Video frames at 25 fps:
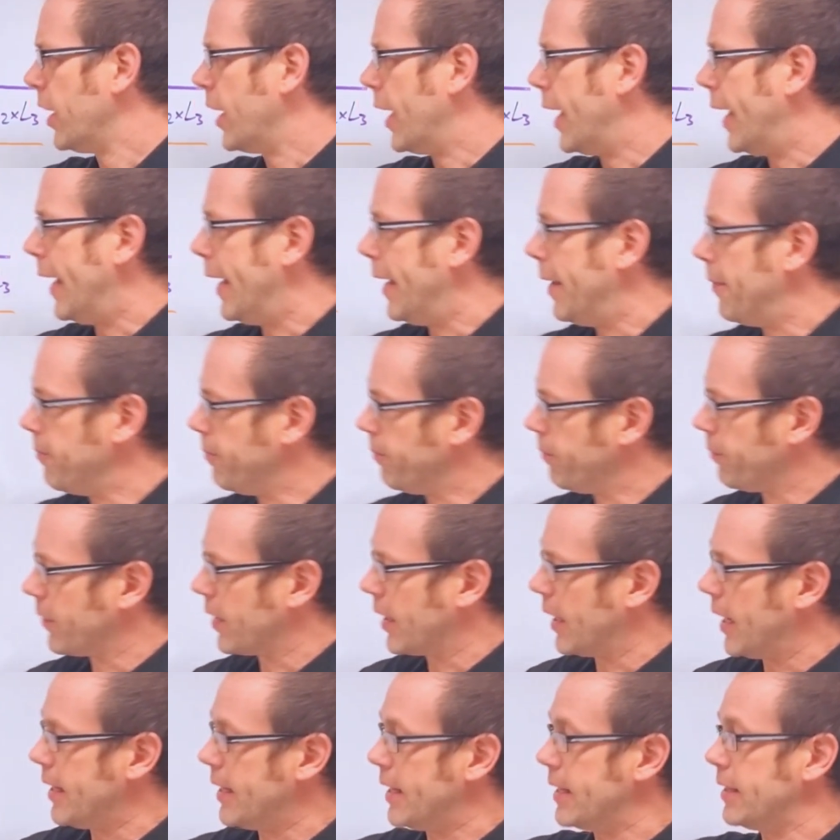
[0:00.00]
And
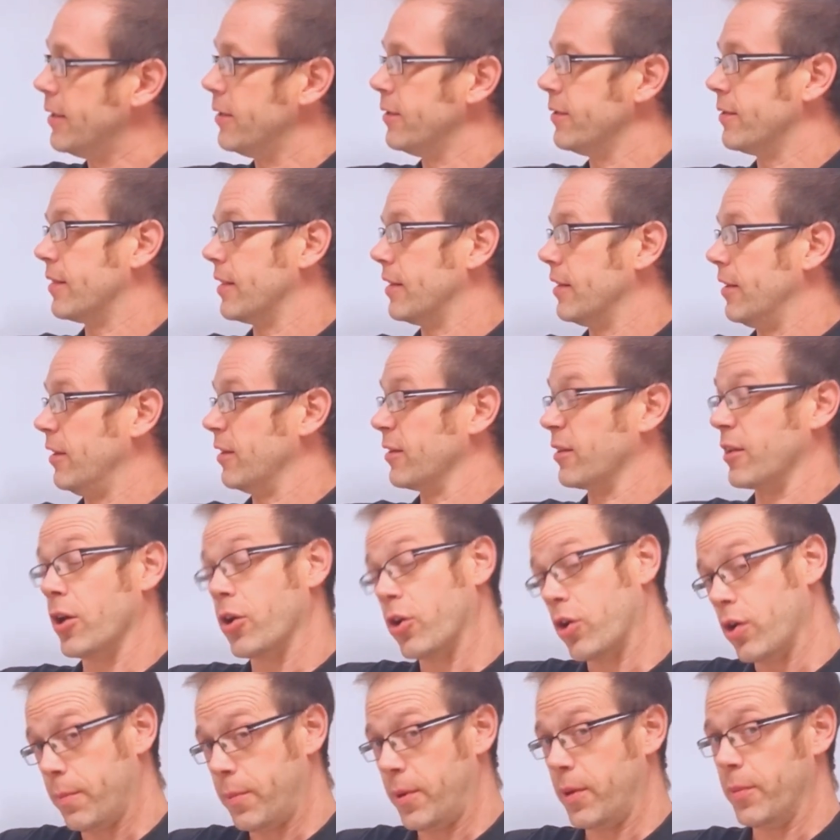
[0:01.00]
then there's like a
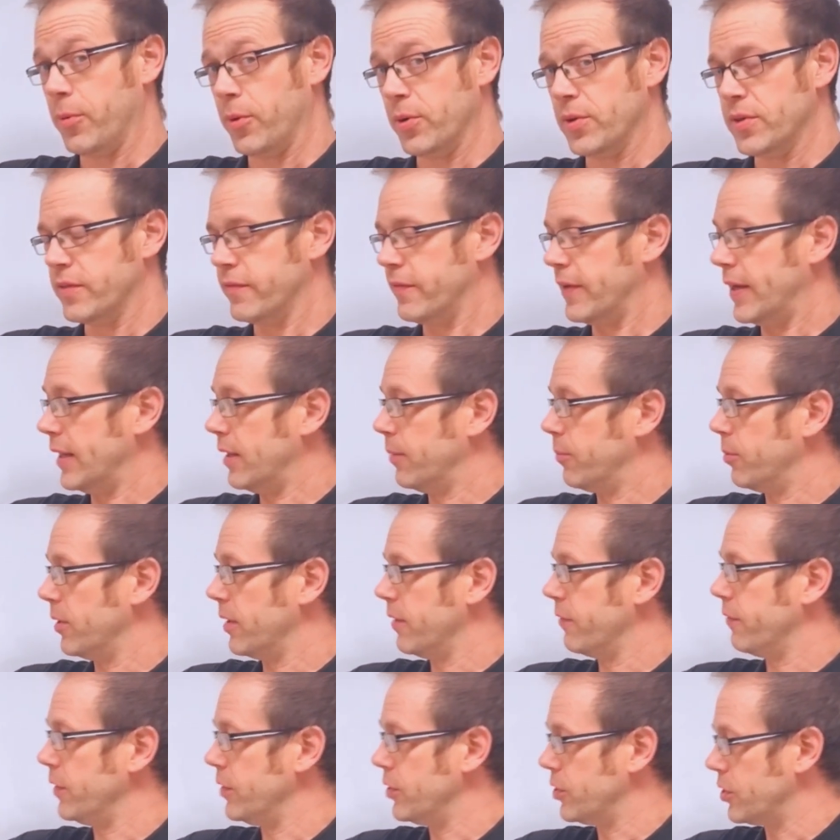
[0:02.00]
couple of points available
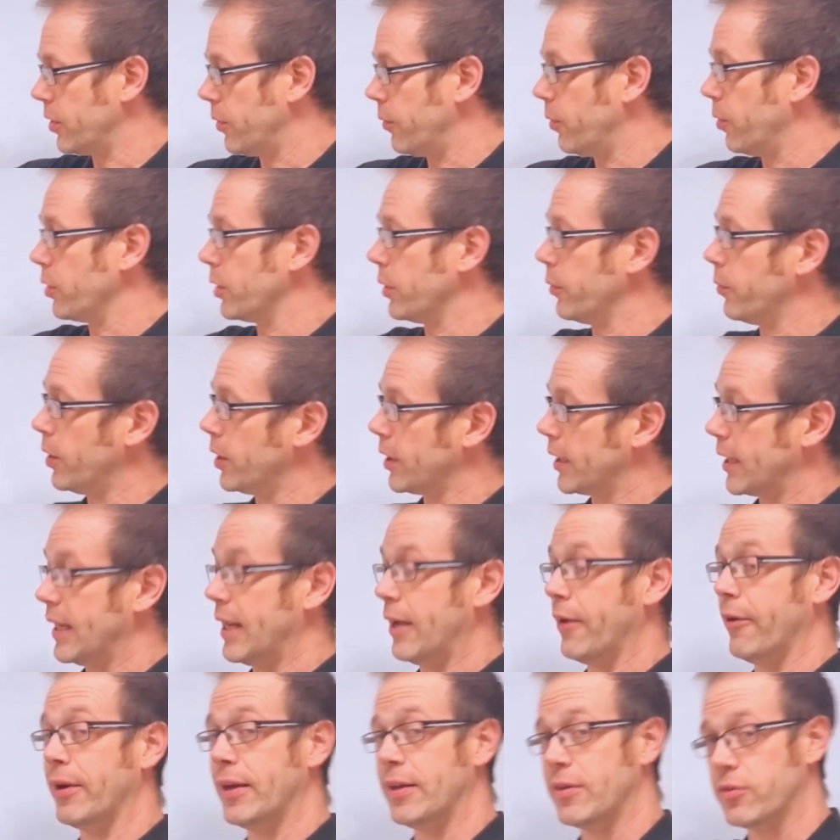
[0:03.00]
if you show all your working
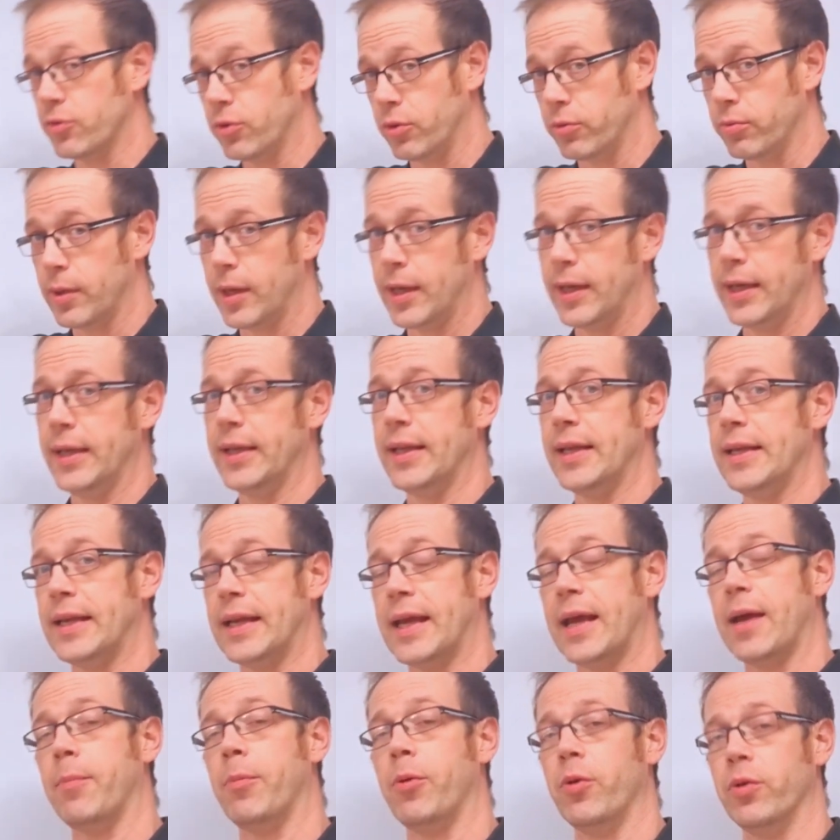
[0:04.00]
out and it's all right, and then you
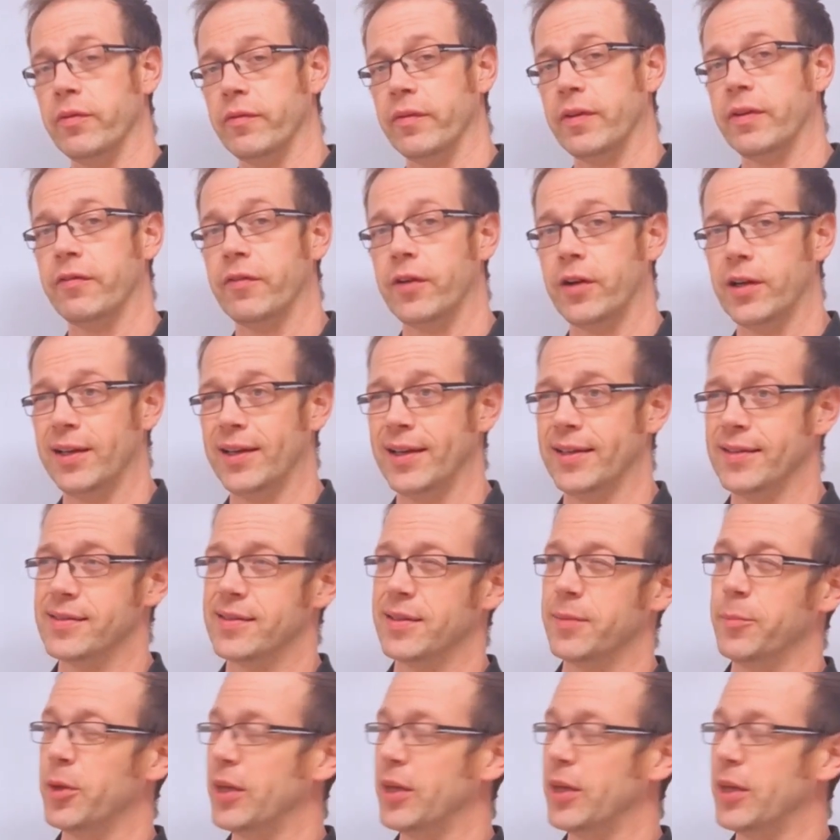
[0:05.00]
get a point for your final answer.